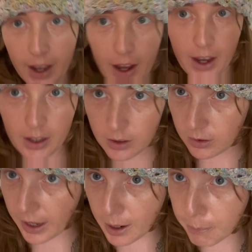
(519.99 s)
hat,
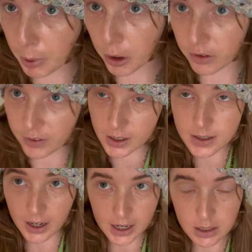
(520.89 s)
like perfect
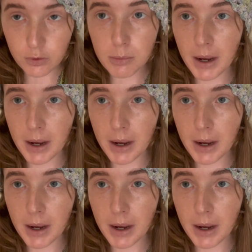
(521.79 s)
size for my